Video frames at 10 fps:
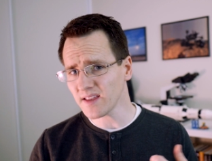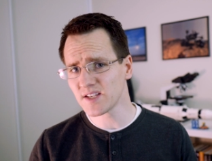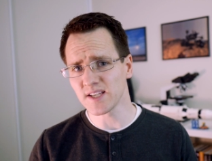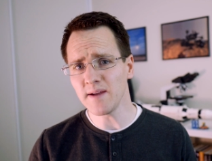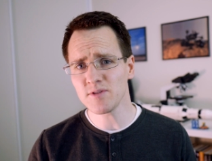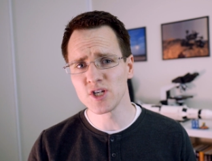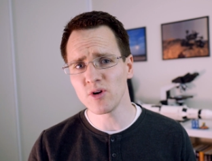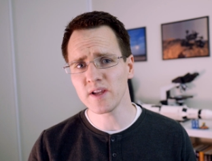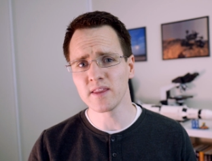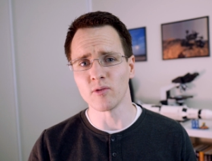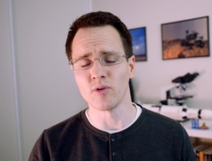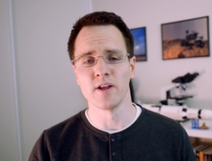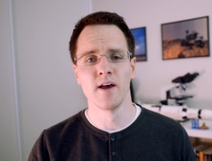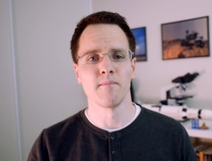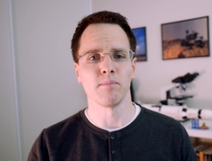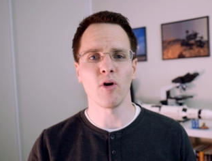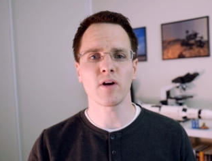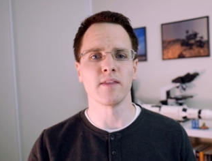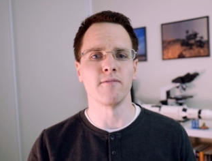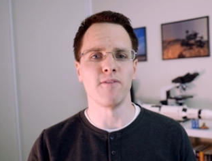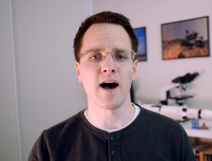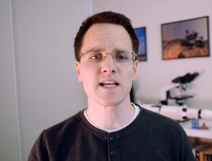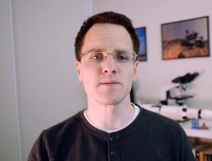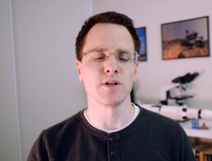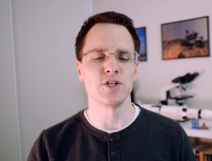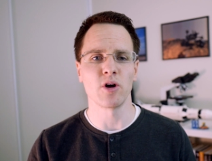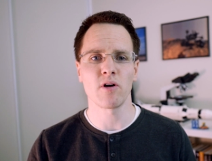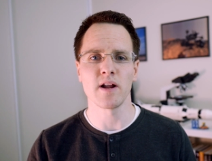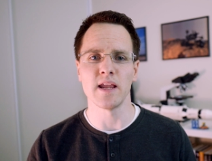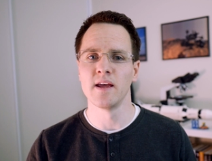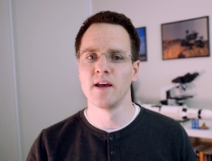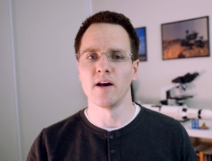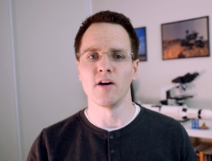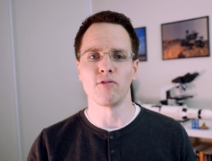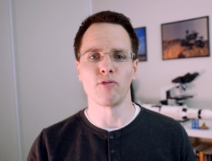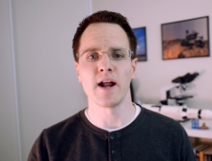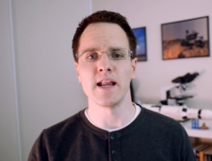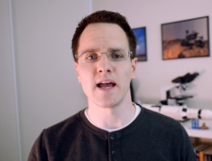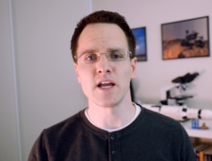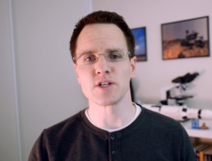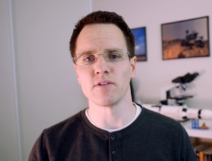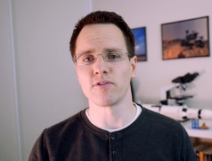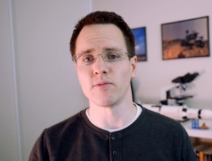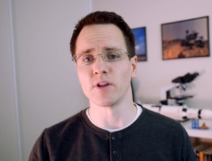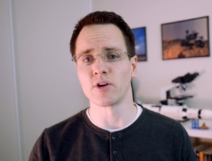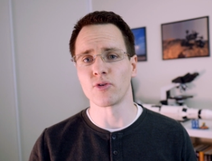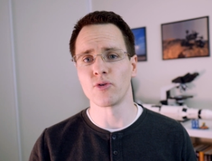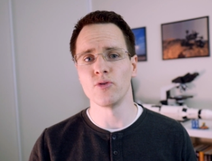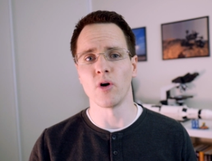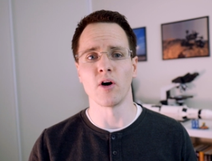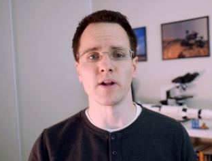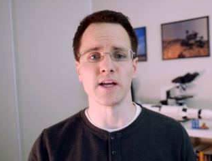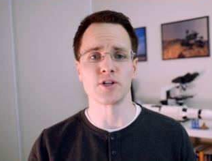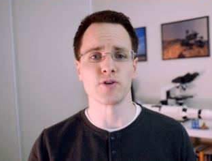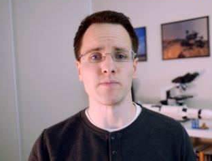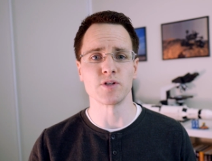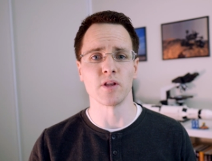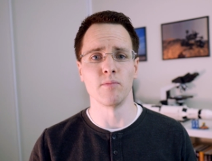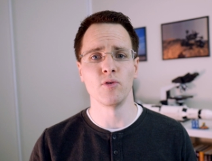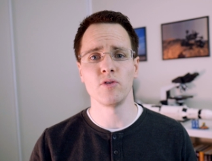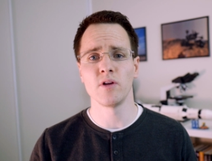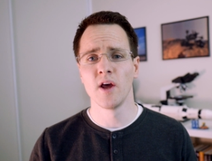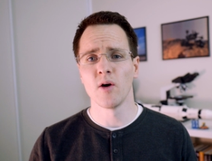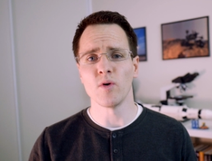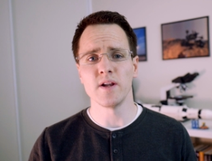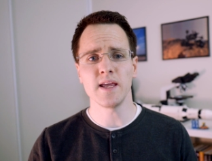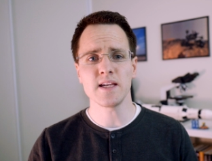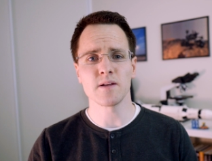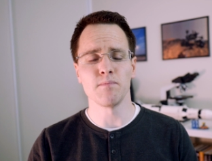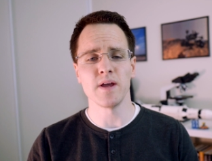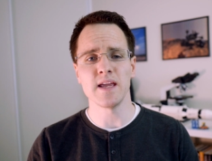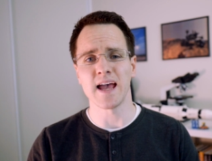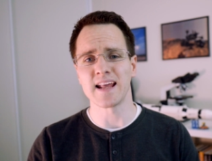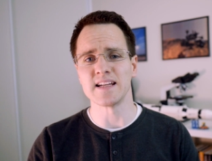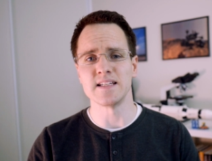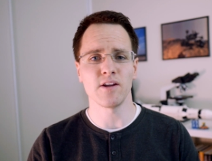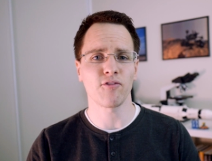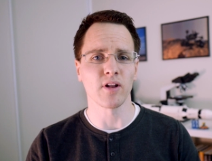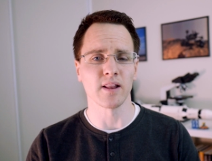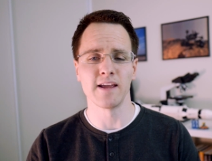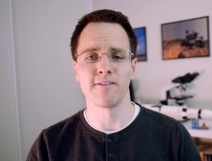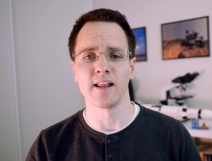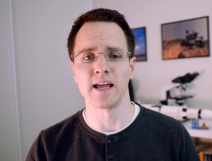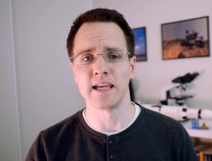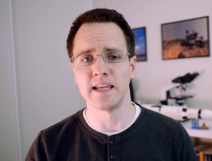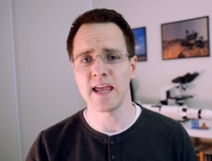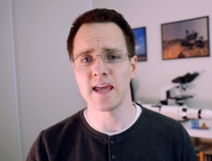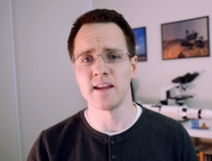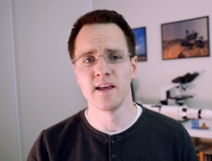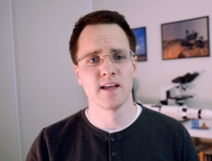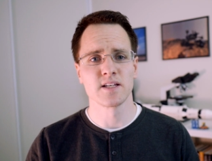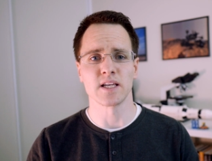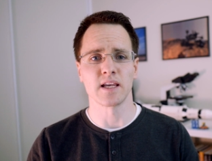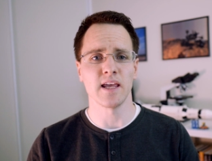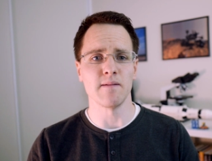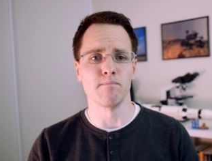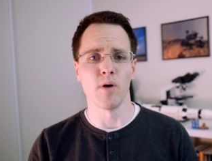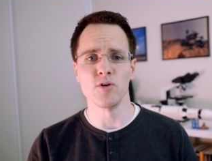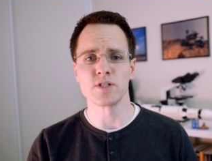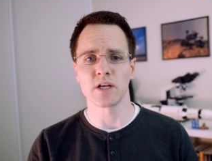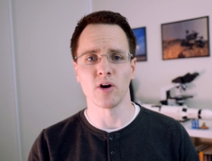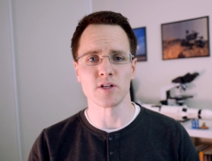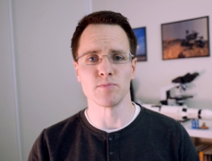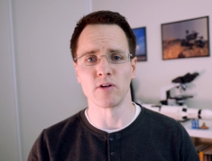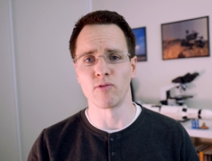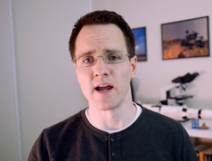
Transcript: The same shielding that would block the vast majority of radiation from the crew on a trip to the moon would need to be at a different level again to keep most cosmic